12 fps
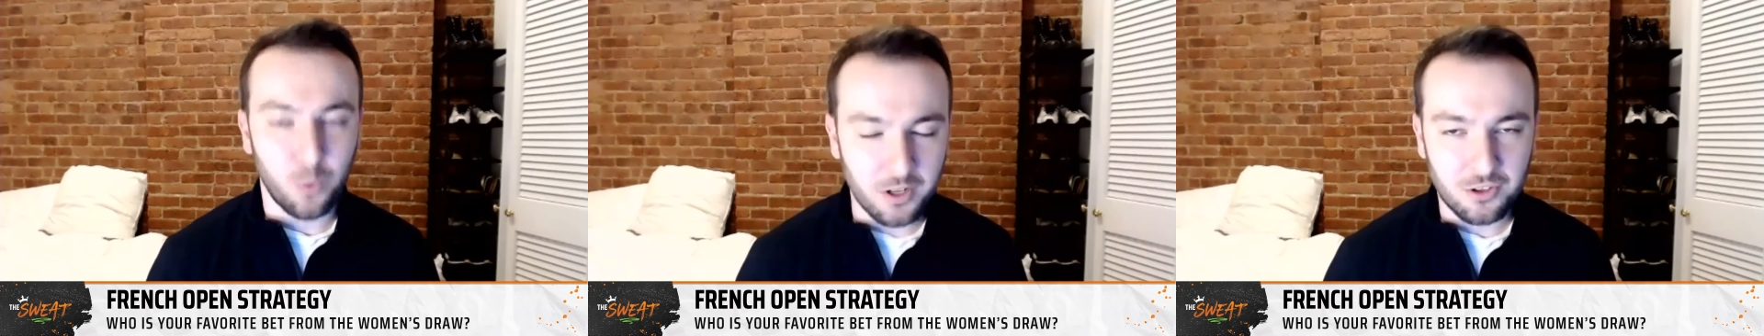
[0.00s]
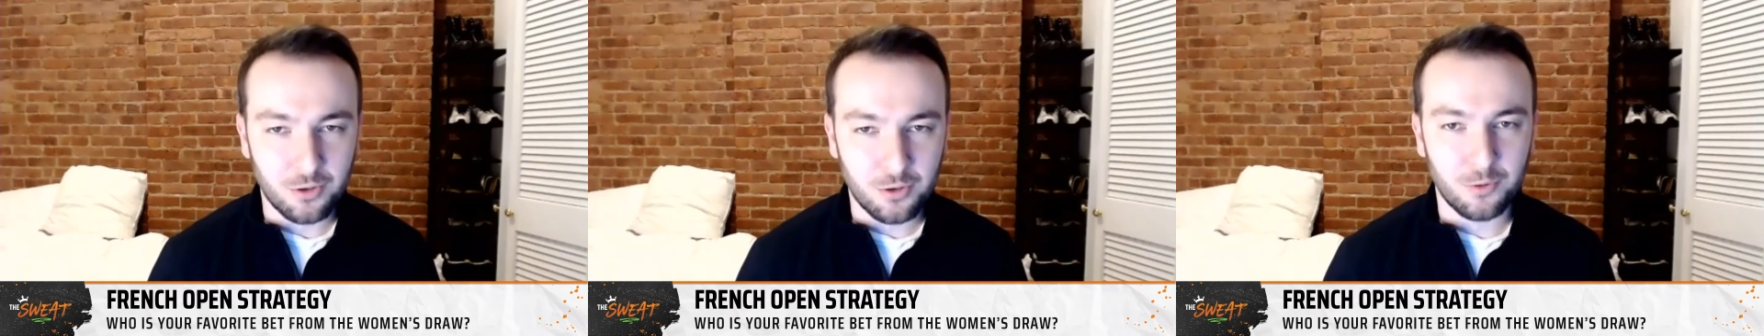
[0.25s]

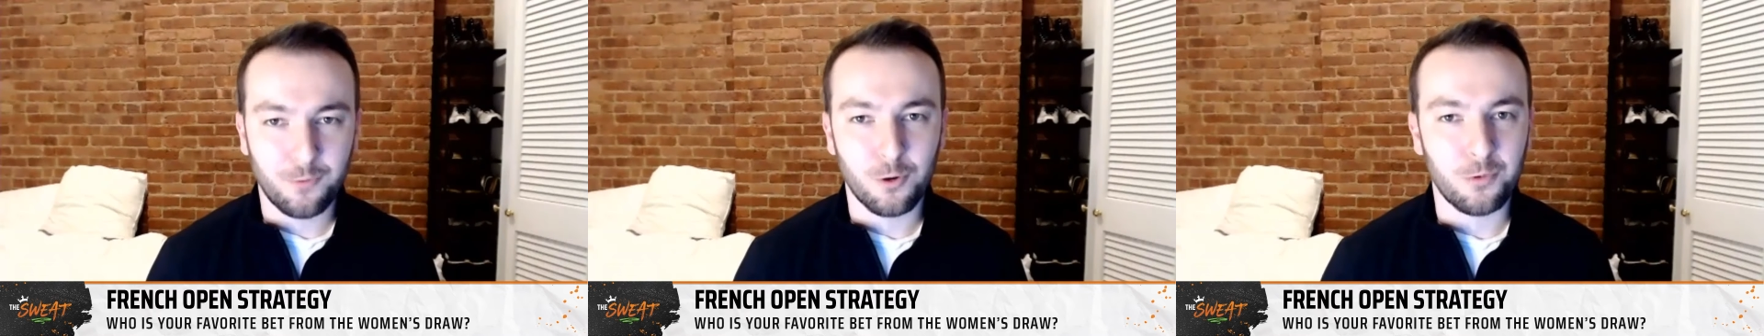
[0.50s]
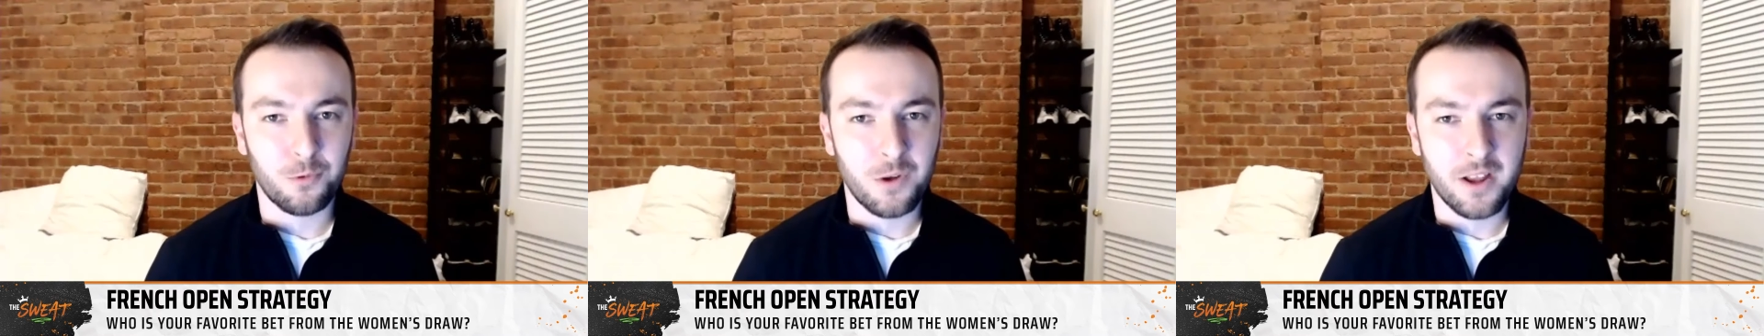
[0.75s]

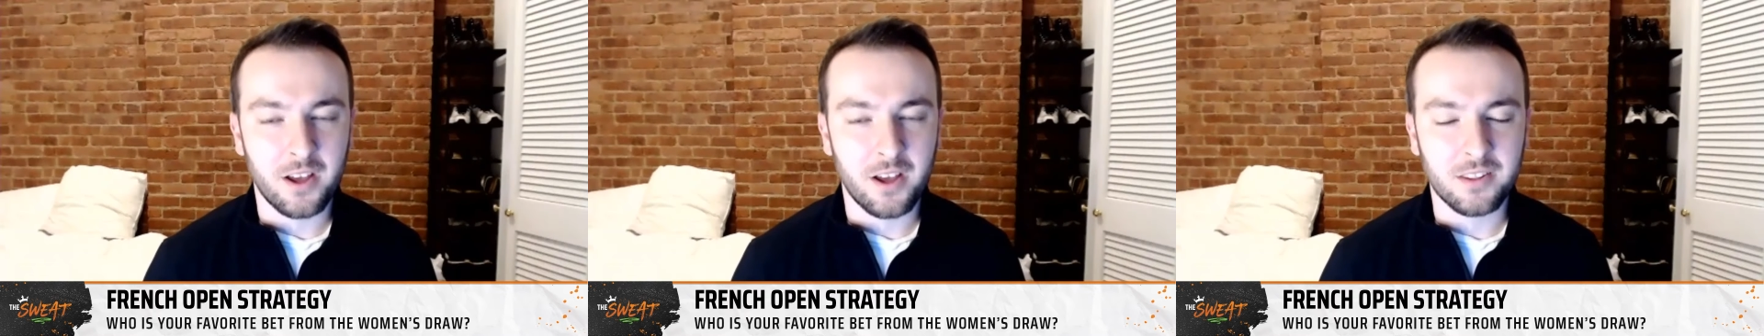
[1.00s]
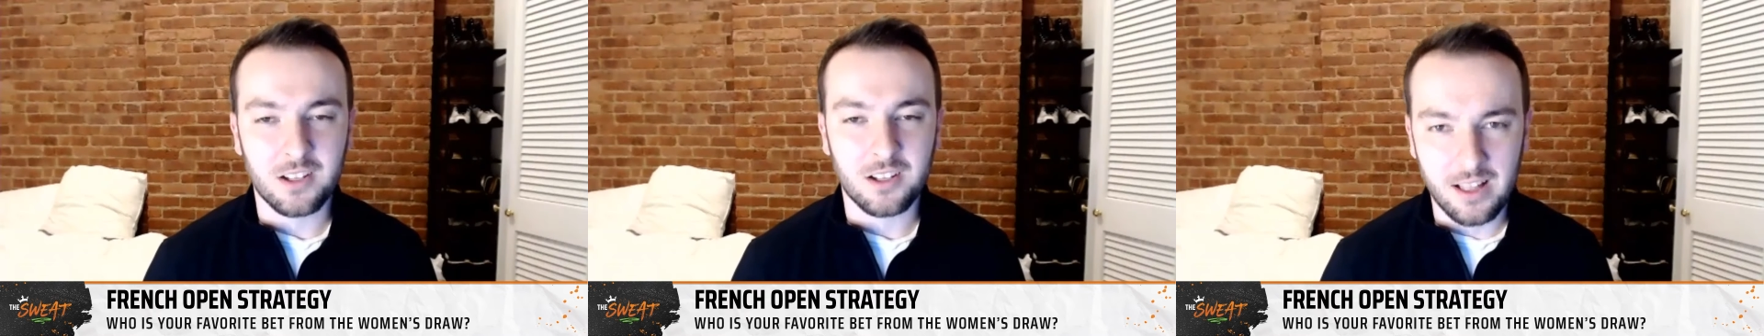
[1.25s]
22-4 run
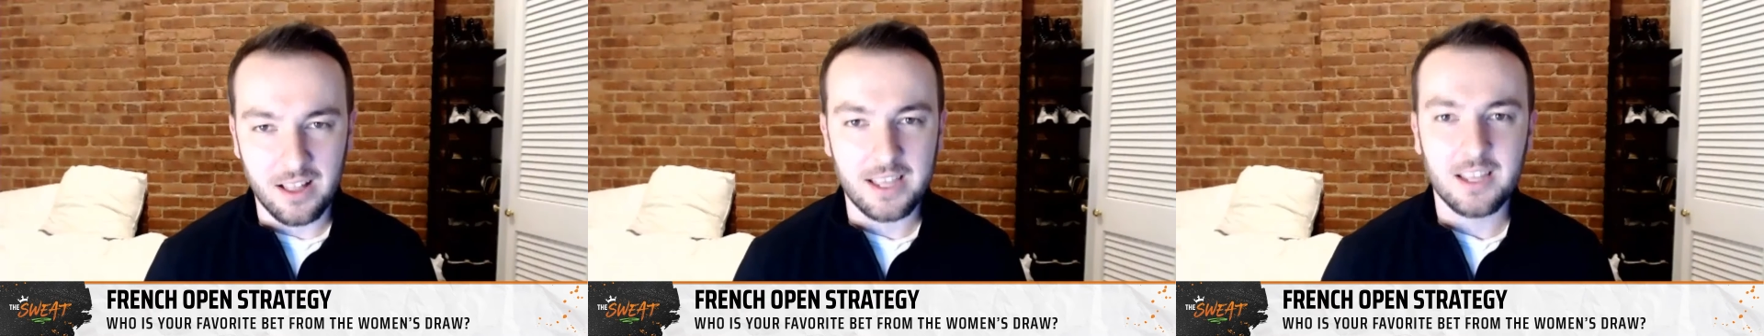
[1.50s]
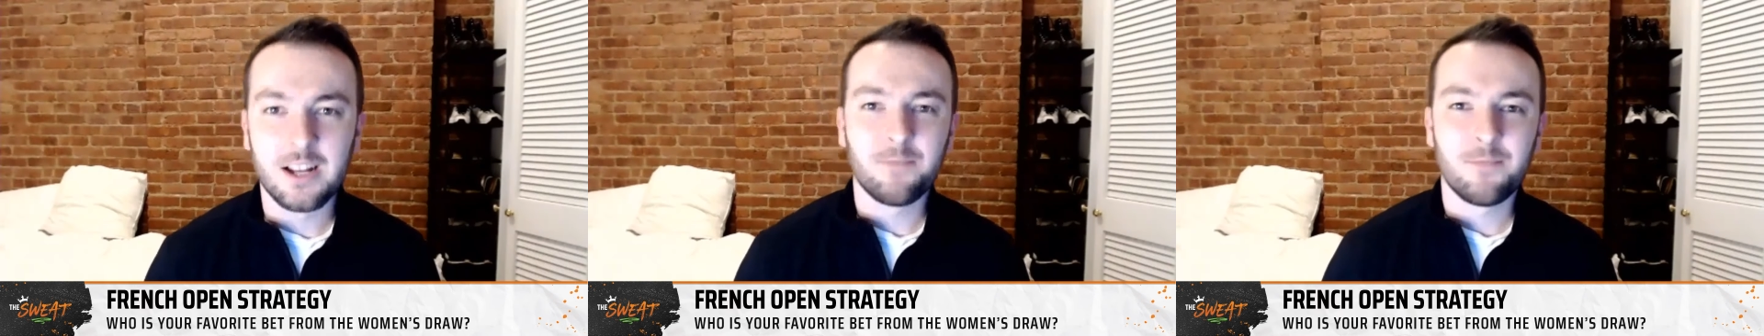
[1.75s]
on the
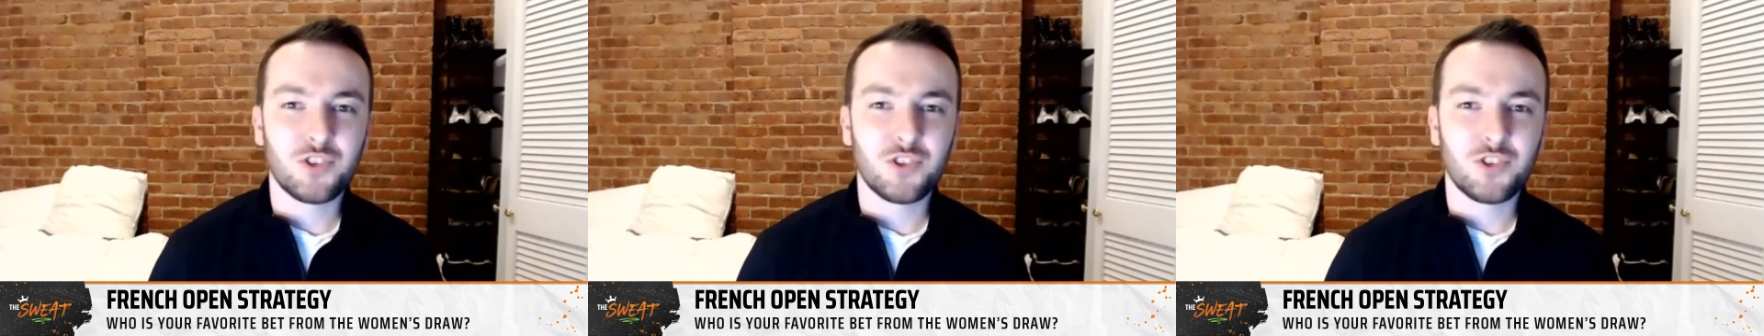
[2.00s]
clay,